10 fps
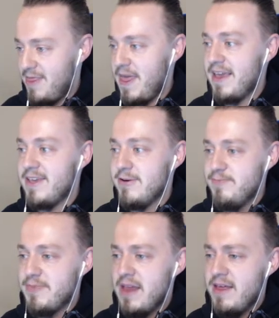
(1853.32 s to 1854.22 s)
Thank you.
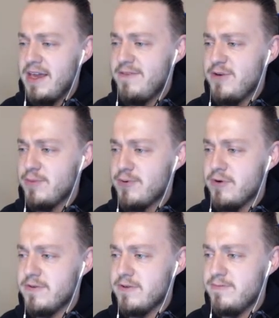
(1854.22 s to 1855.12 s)
Thank you for your
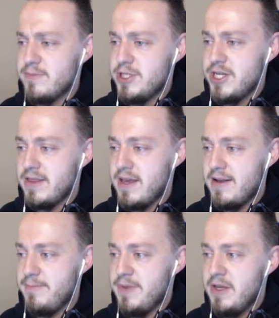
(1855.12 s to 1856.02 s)
approval. Appreciate that.
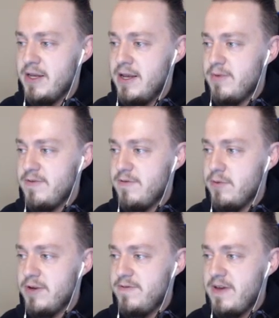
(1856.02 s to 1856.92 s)
Now, before
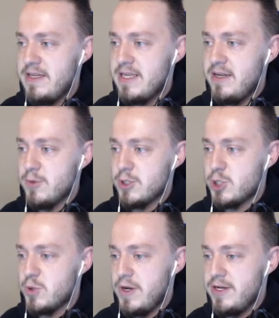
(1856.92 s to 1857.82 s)
we face any more
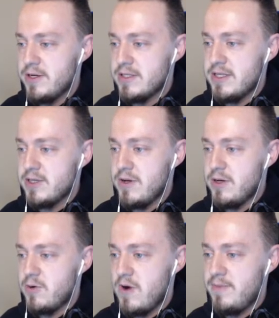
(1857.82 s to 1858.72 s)
trainers, let's go ahead
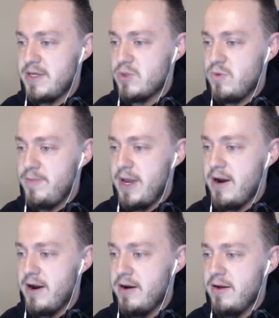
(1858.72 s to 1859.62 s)
and grab these
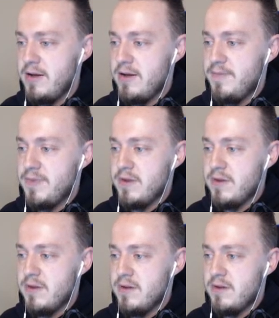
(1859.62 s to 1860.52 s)
Weepair
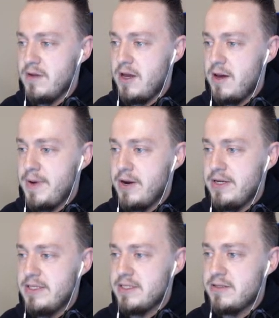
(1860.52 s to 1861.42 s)

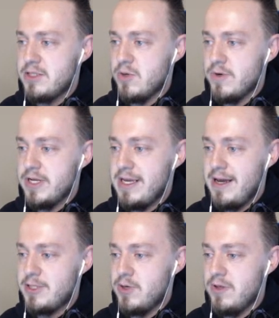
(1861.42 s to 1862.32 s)
berries. So we're going to get
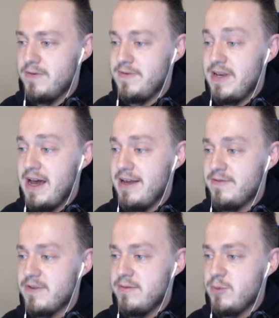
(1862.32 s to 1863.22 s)
a total of 9
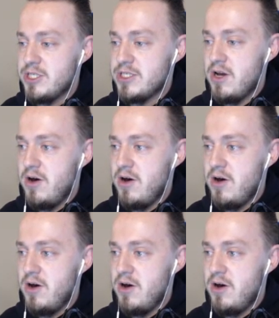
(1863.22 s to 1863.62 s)
of them, which is